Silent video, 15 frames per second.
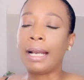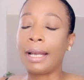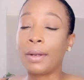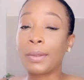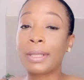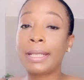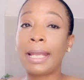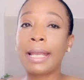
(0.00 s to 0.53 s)
And
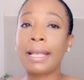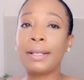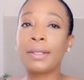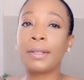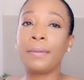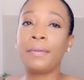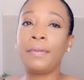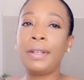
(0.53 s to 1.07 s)
I was taking
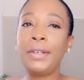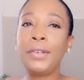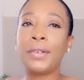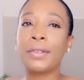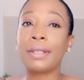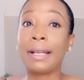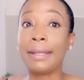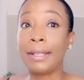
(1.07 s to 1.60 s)
some
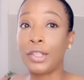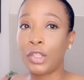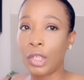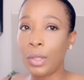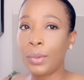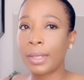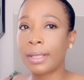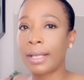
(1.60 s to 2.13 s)
videos, and then
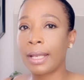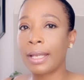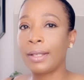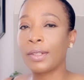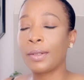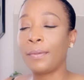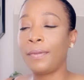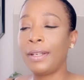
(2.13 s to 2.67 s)
she was
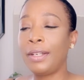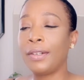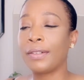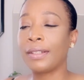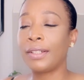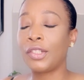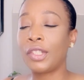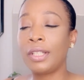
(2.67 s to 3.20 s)
taking some
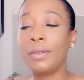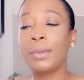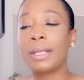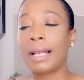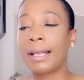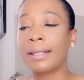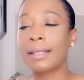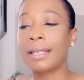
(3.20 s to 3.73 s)
videos, and she
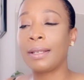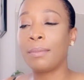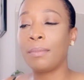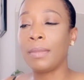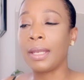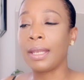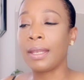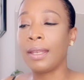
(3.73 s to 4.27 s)
was
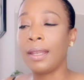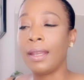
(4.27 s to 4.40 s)
asking me